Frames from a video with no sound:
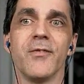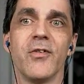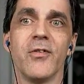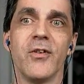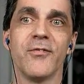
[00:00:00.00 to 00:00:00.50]
The
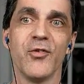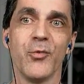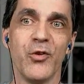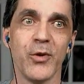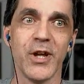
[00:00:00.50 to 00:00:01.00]
difference
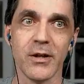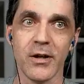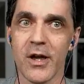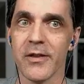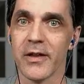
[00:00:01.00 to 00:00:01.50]
between,
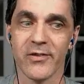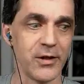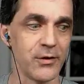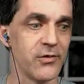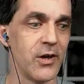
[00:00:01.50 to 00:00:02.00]
let's say, your
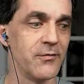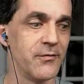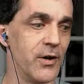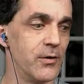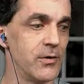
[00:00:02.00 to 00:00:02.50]
cell
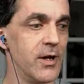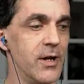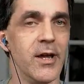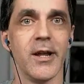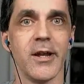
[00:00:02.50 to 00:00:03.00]
phone
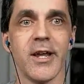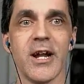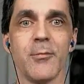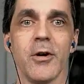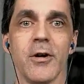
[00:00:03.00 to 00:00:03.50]
and a camera